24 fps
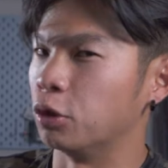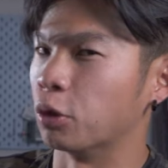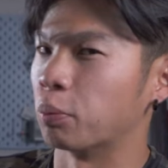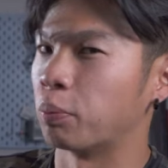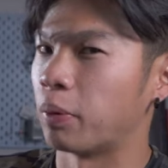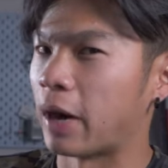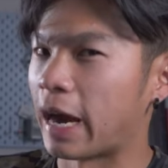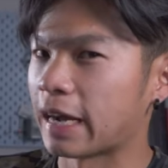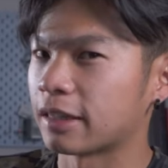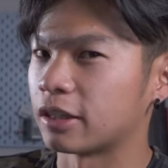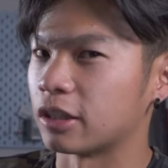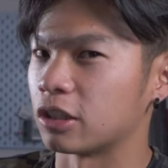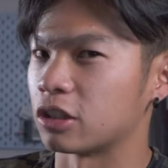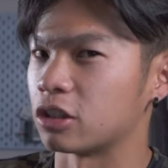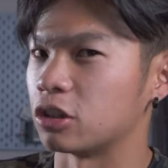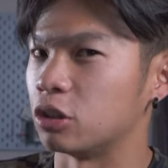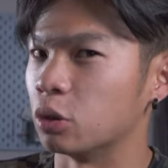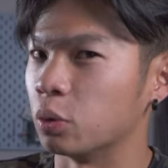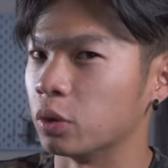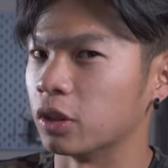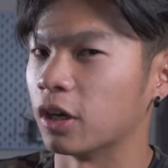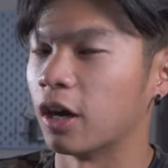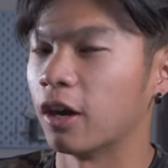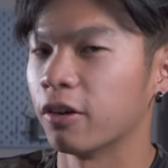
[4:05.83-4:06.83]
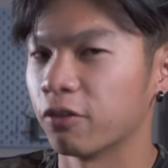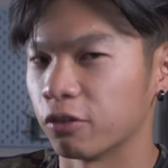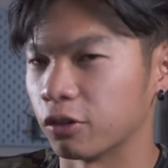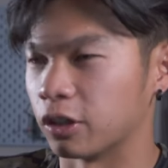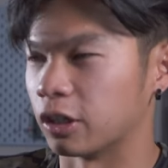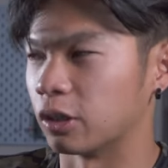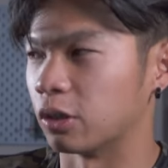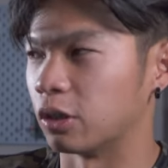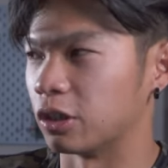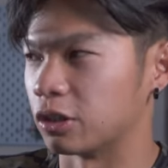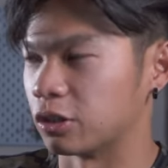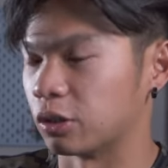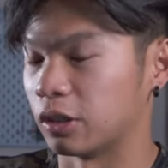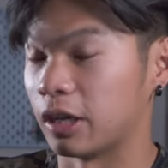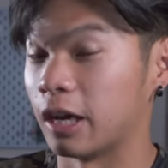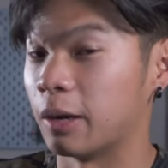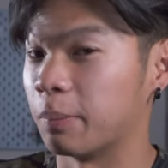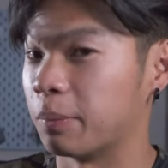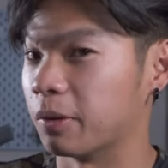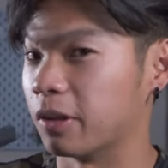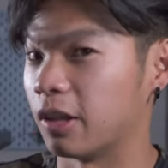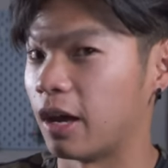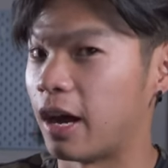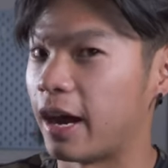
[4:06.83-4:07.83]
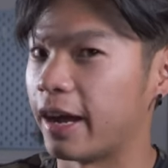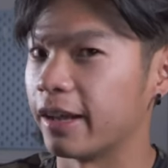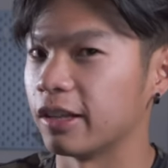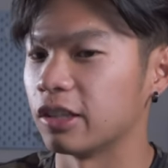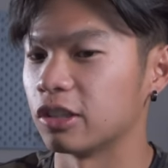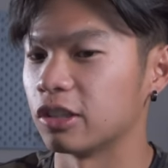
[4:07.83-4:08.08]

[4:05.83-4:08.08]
your practice doing hovering is gonna help a lot.